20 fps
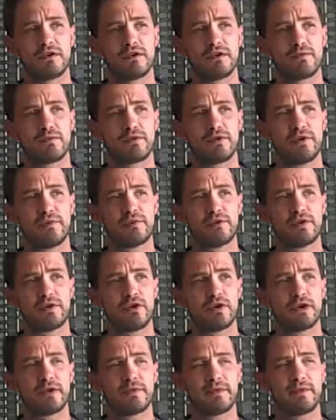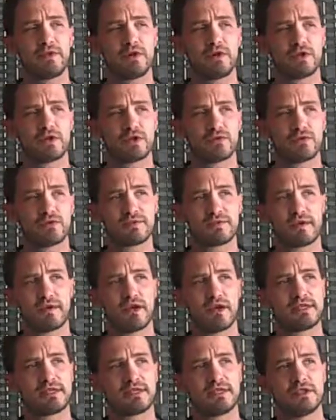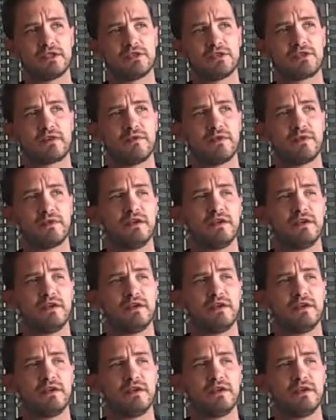A pre-programmed emotional response syndrome